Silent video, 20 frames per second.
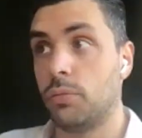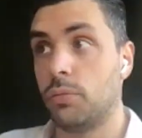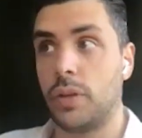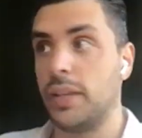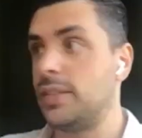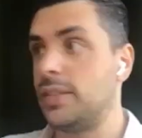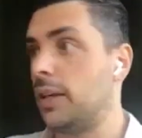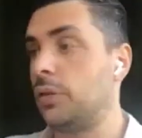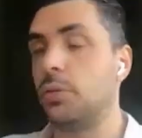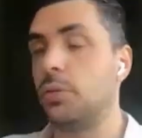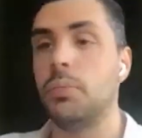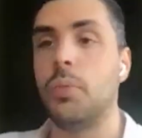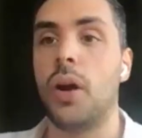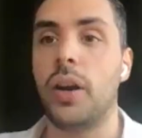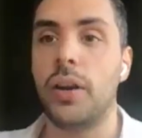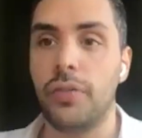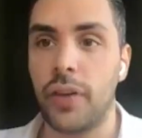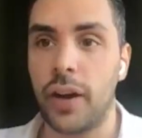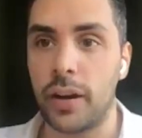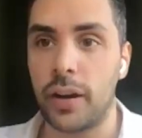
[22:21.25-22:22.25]
let's say to
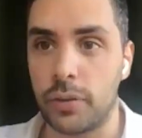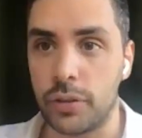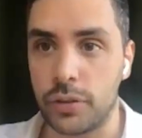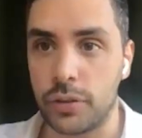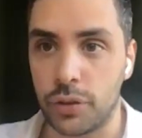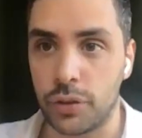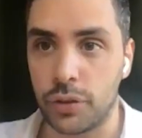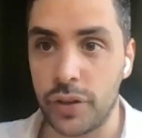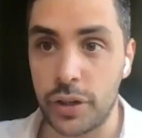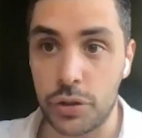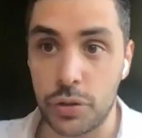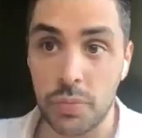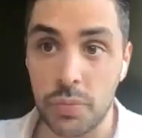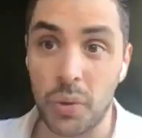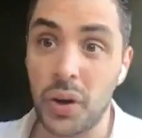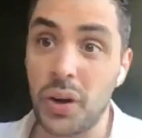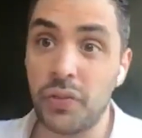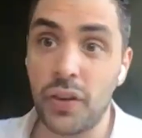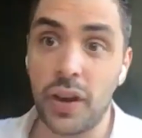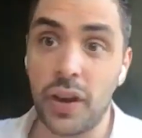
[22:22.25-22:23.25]
modify a reservation
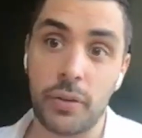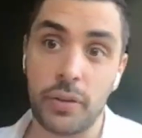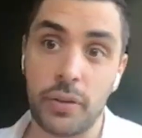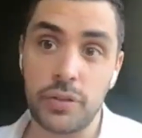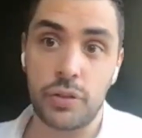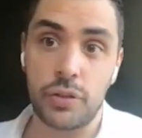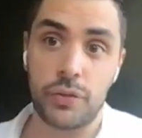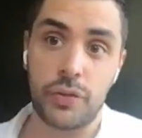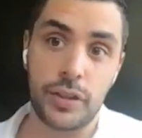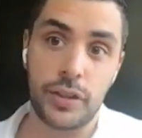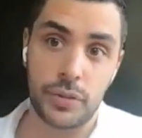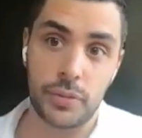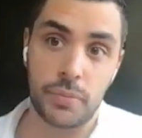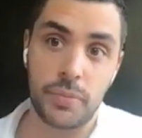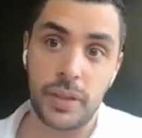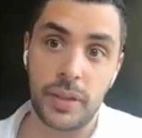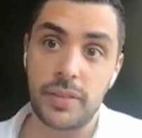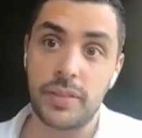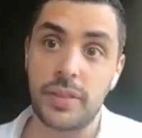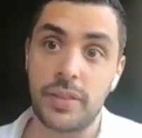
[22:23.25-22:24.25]

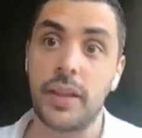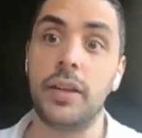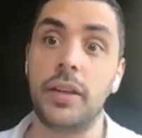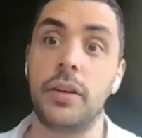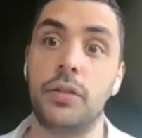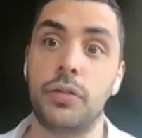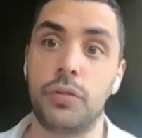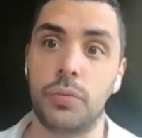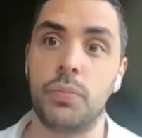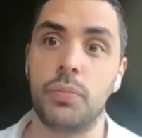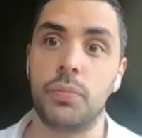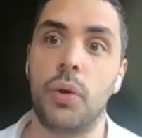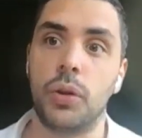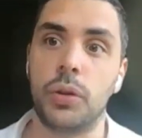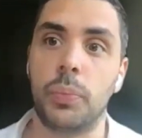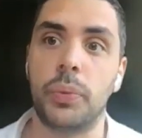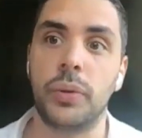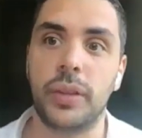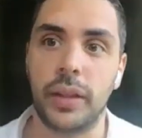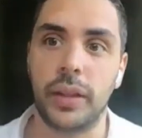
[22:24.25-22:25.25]
means that there's
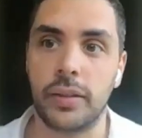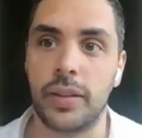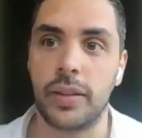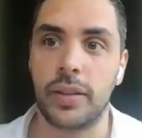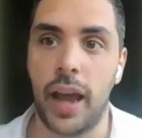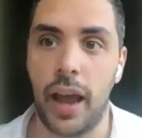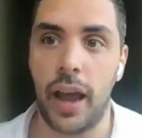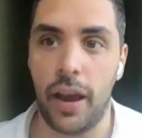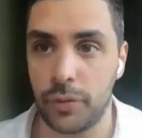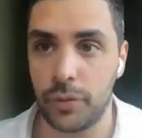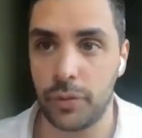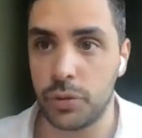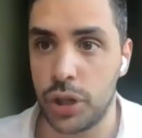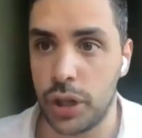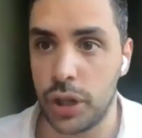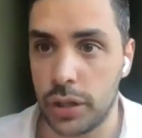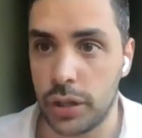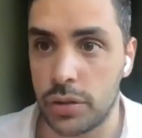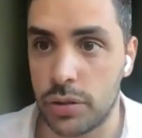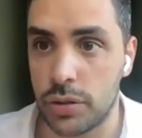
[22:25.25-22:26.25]
multiple things that have to
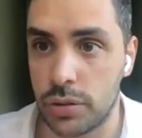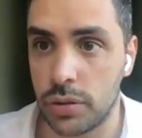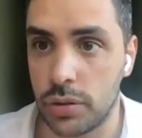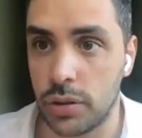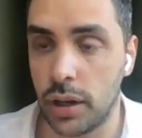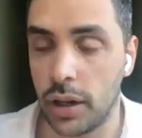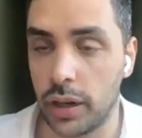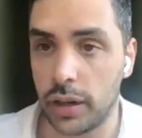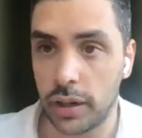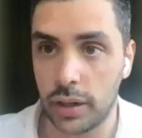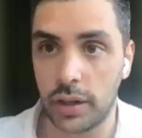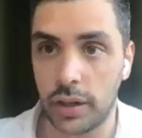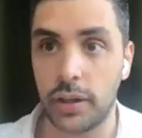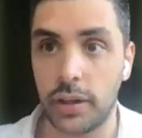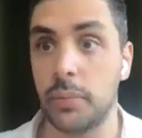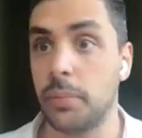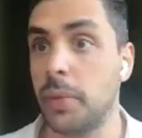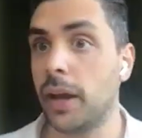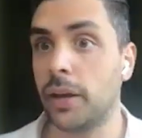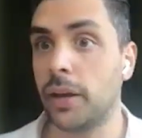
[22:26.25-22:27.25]
change
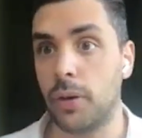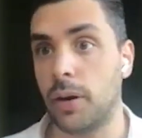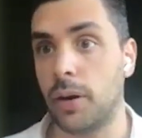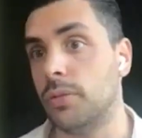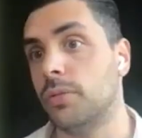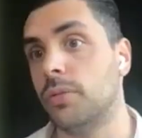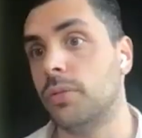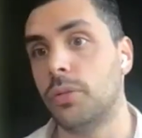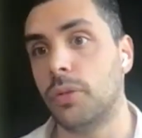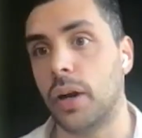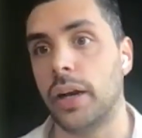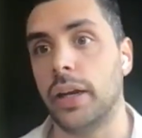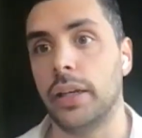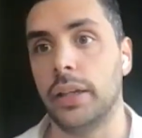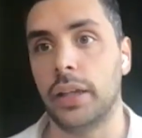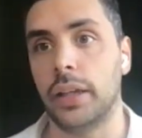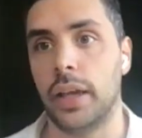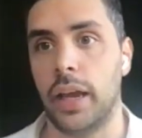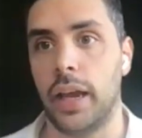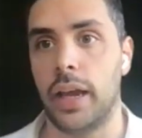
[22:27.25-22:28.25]
in the background,
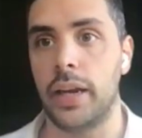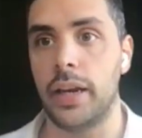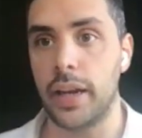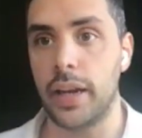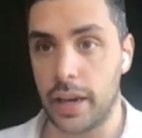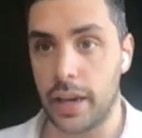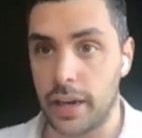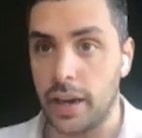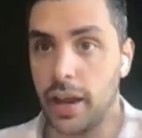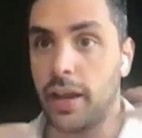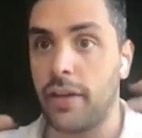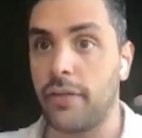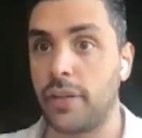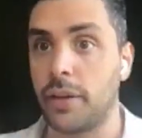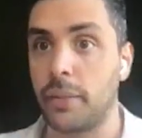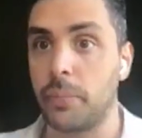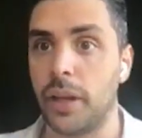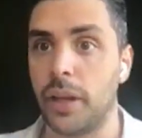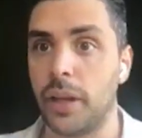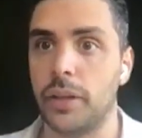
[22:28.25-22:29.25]
right? And they have
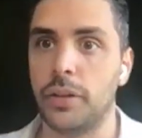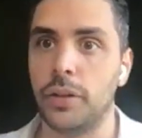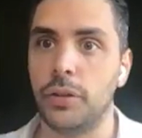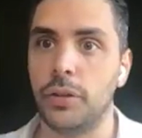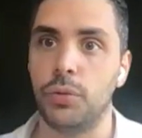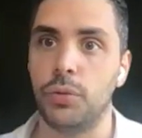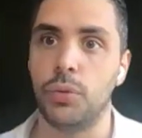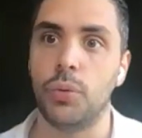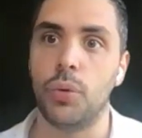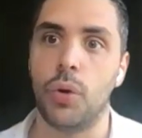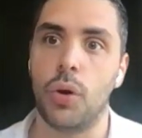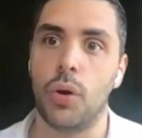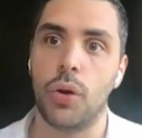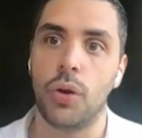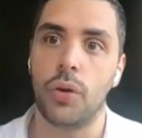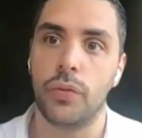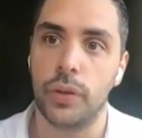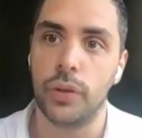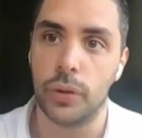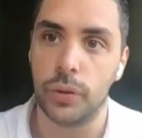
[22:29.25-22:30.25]
the ability to do
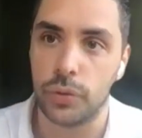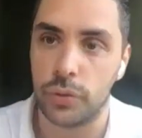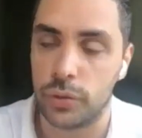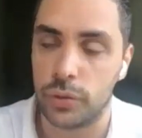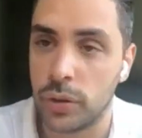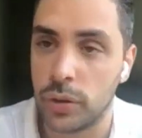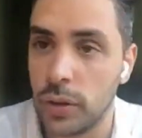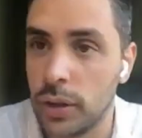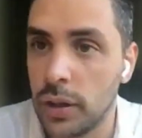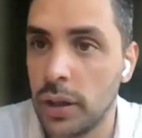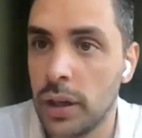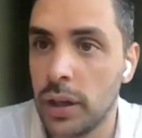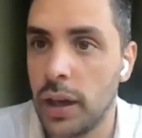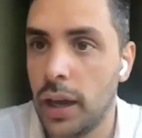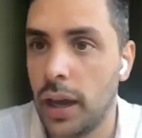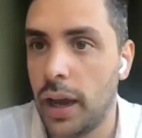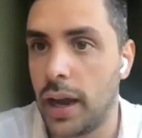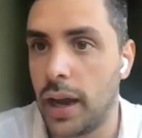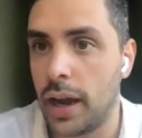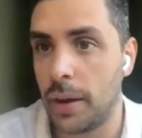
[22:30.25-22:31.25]
all of those
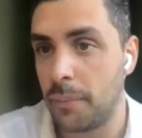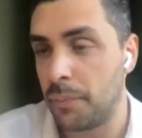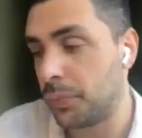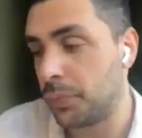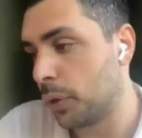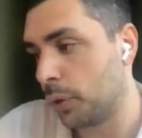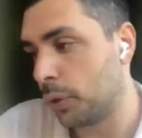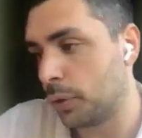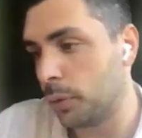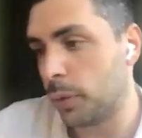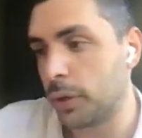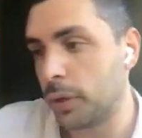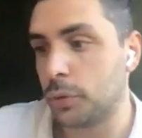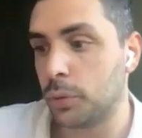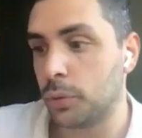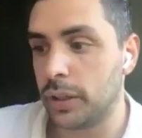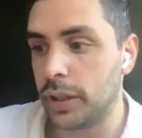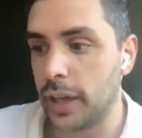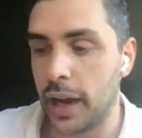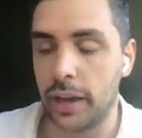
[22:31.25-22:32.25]
all the way
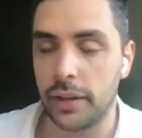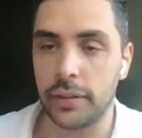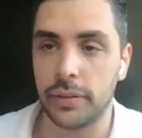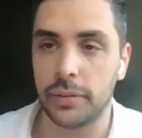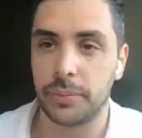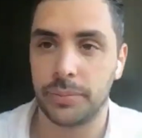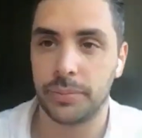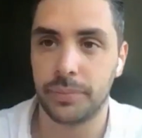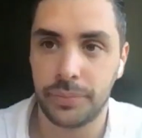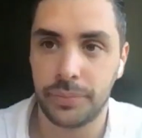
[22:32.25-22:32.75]
to the end.